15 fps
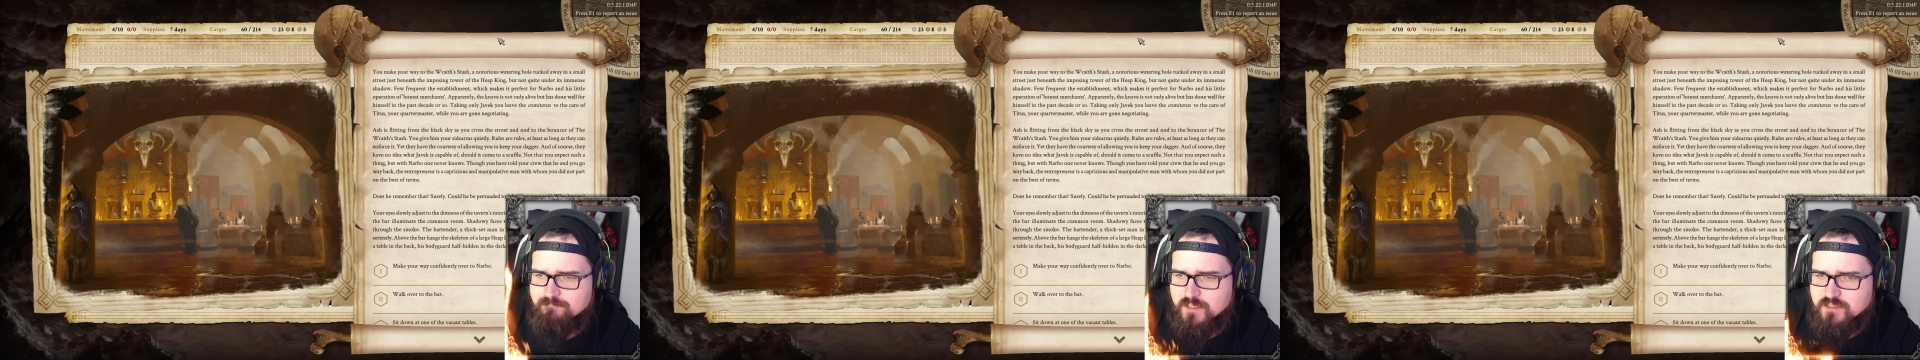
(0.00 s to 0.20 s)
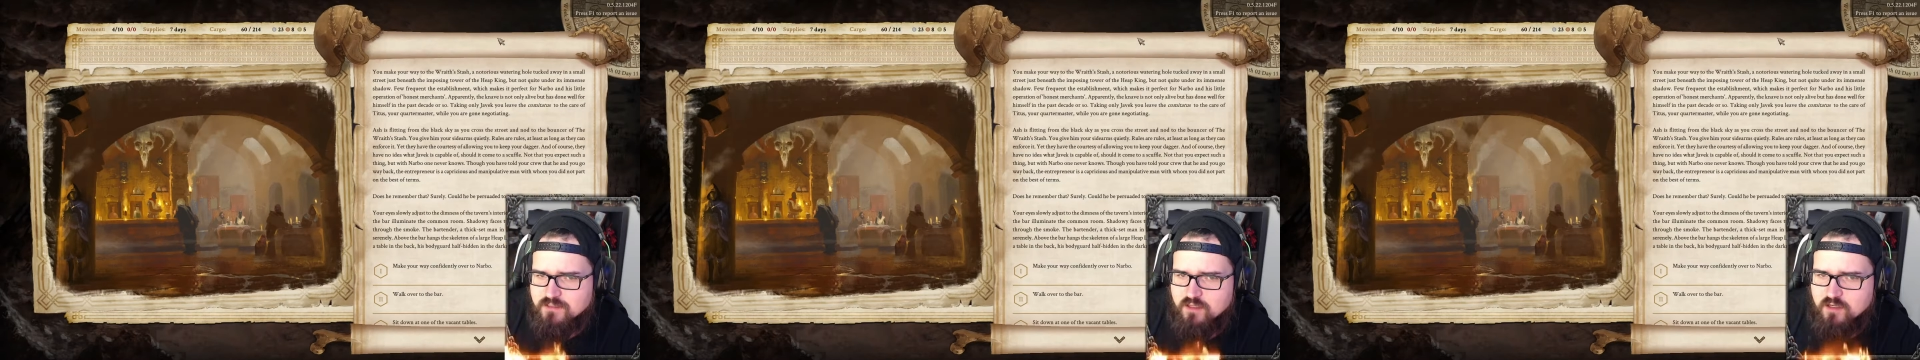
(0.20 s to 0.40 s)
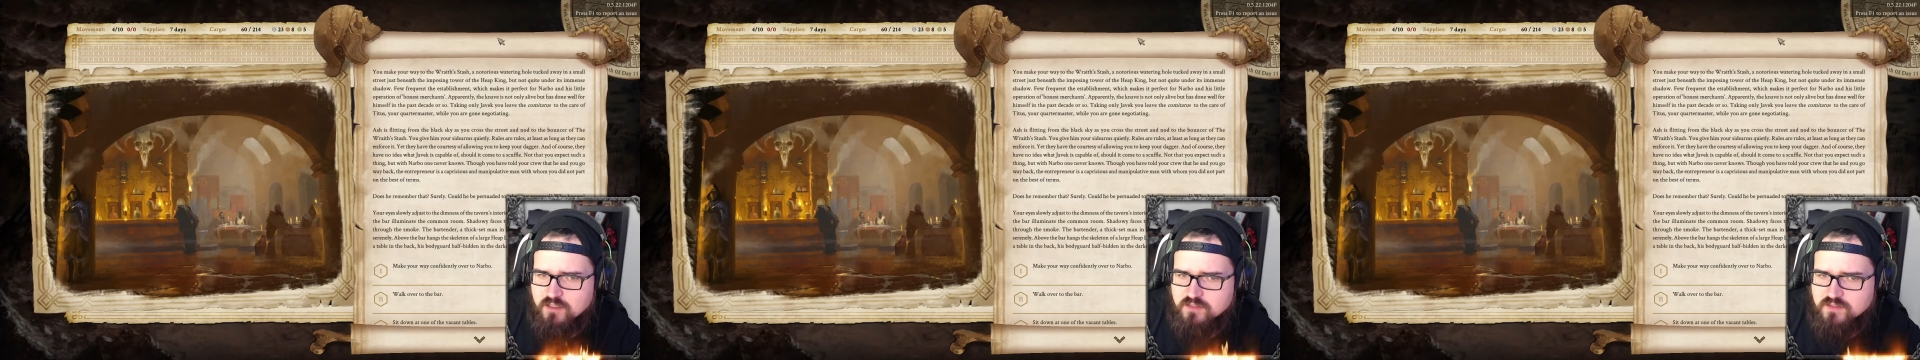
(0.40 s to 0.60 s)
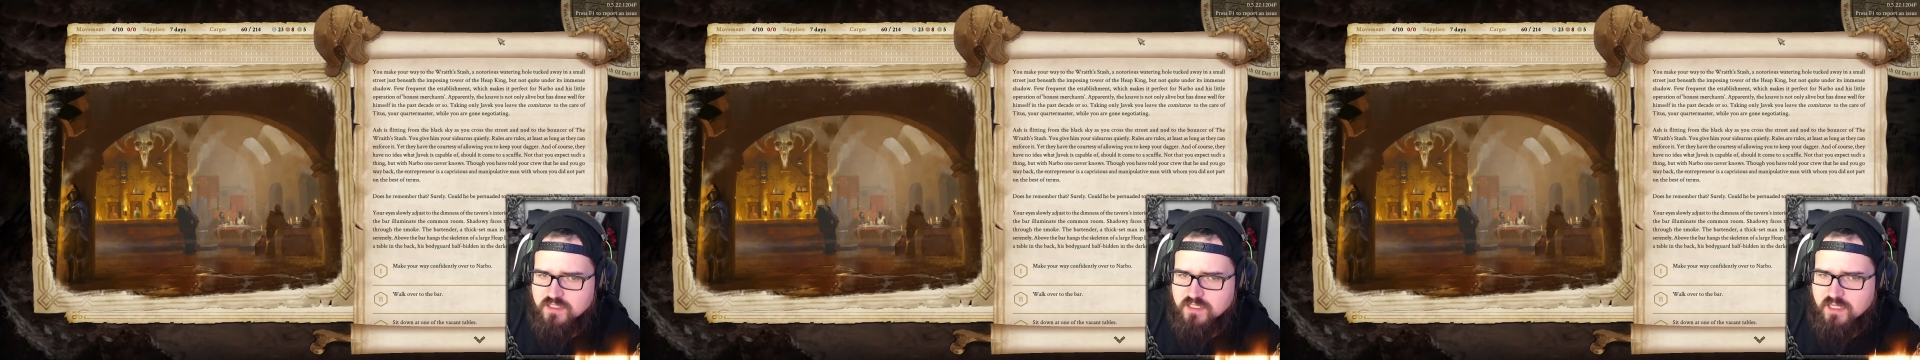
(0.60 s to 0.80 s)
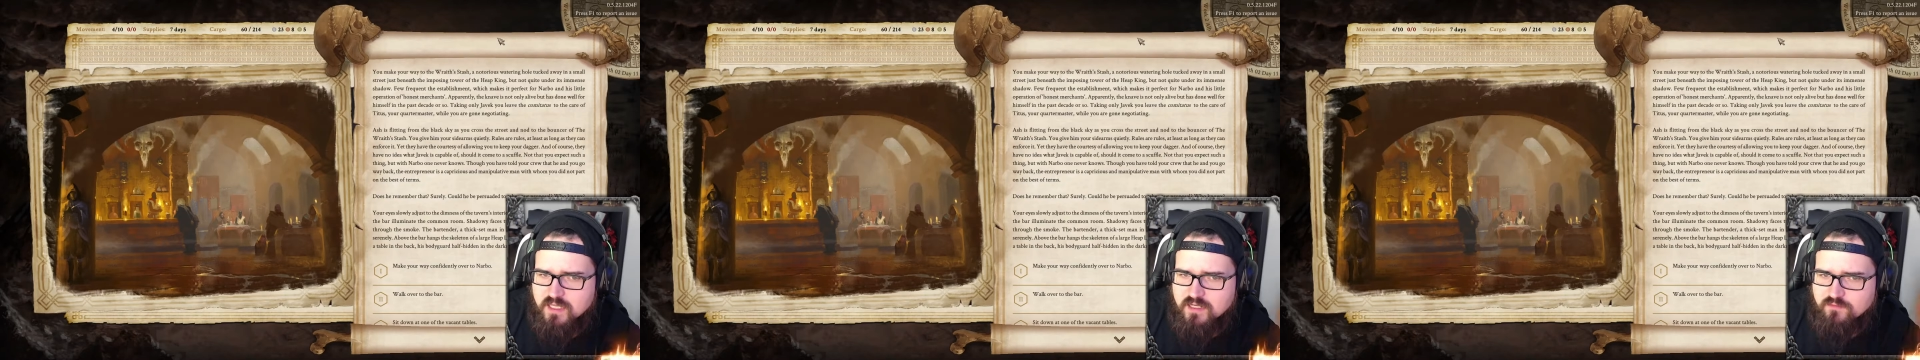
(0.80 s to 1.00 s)
as long as they
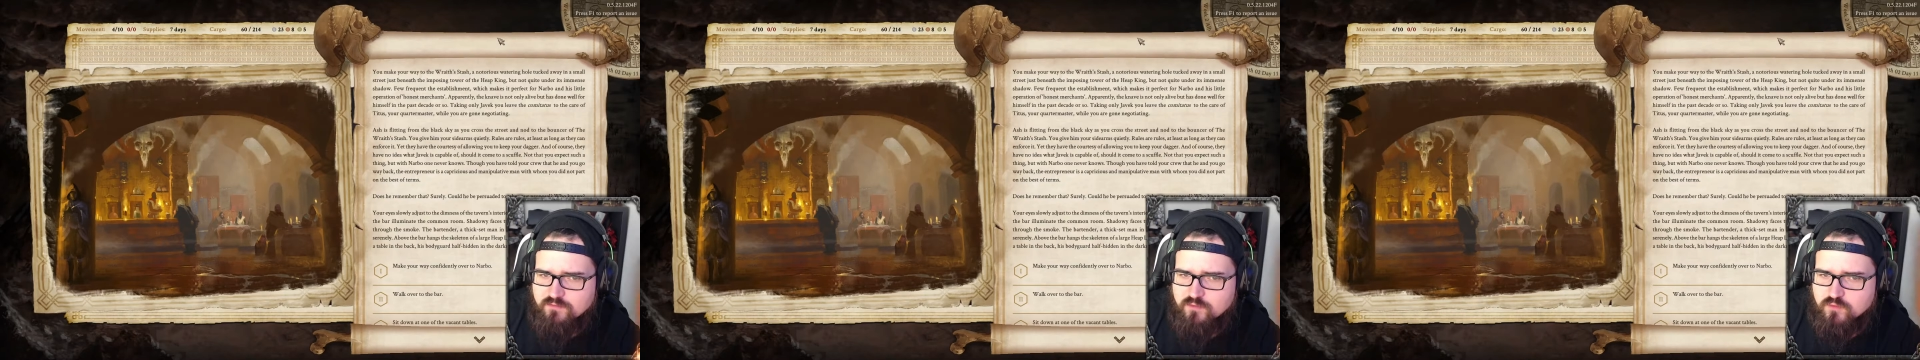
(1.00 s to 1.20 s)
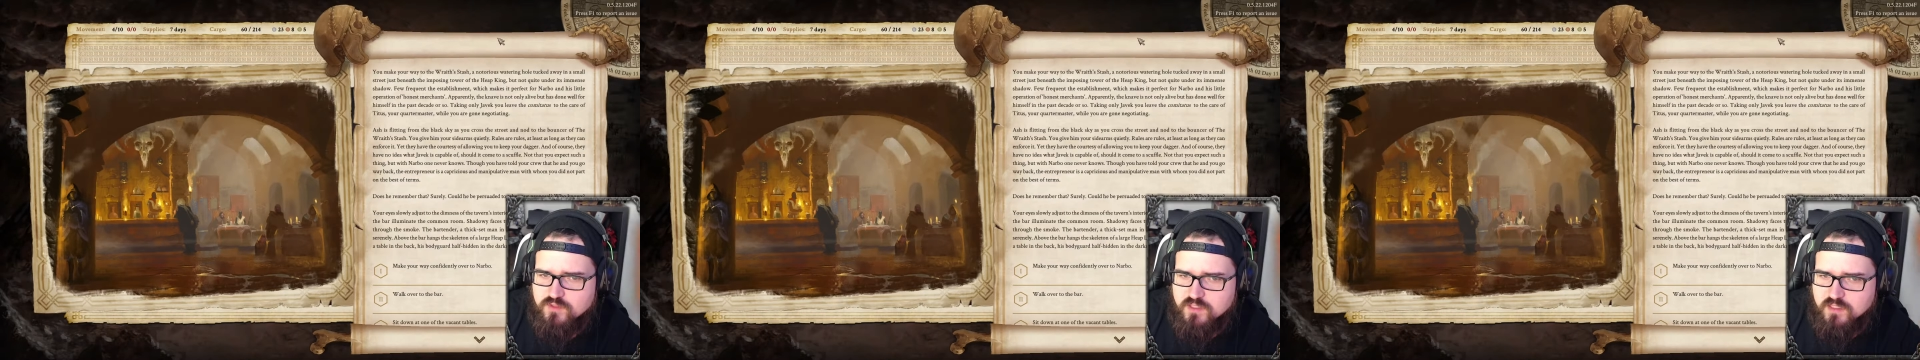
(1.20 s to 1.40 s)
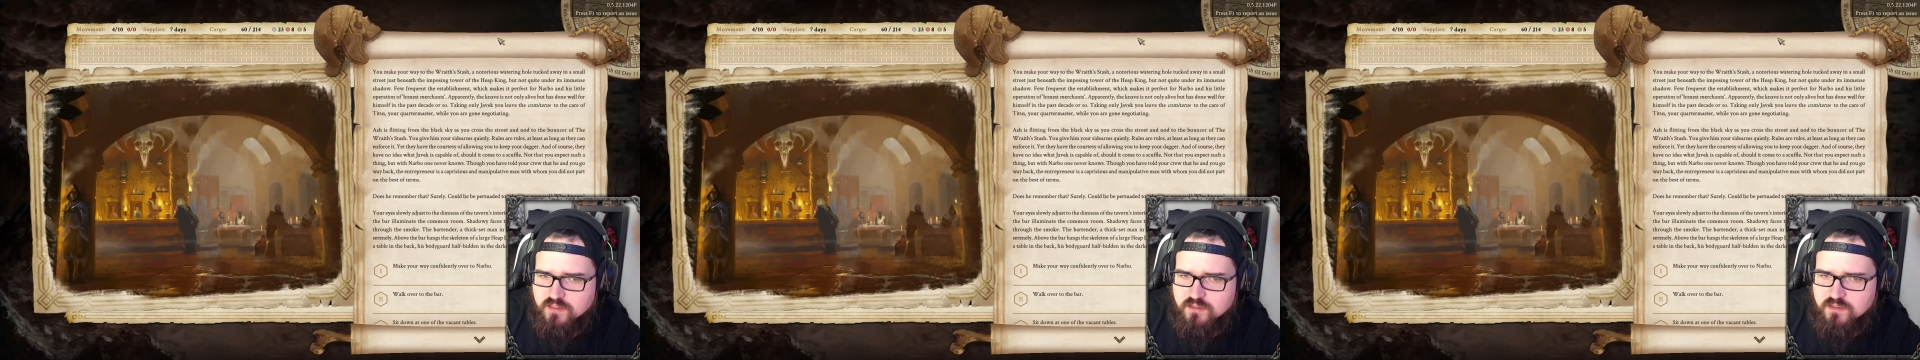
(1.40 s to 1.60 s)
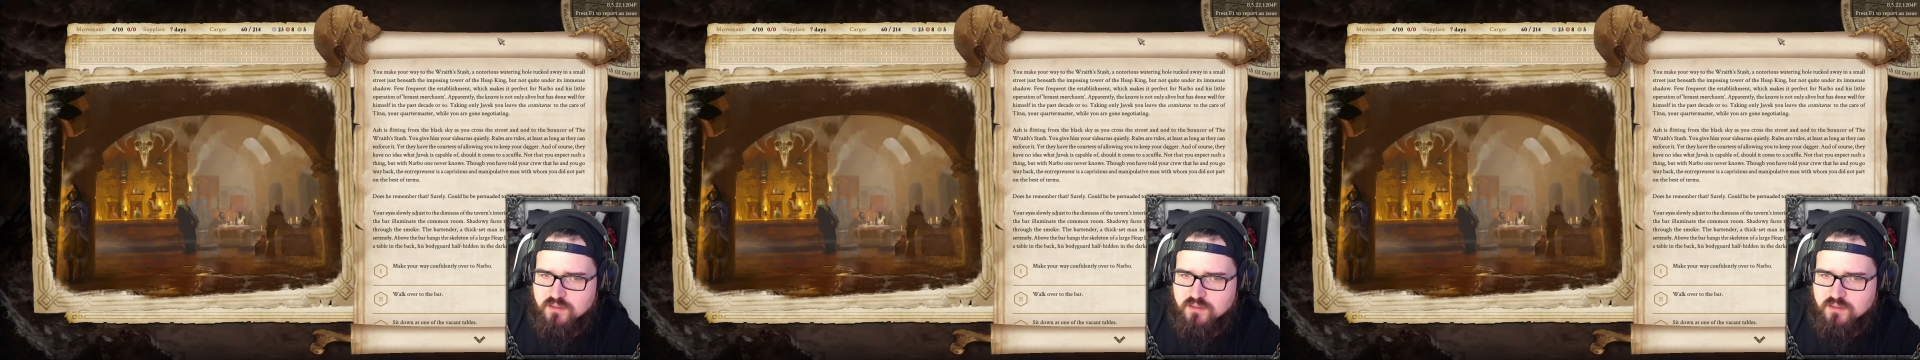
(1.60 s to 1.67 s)
can enforce it.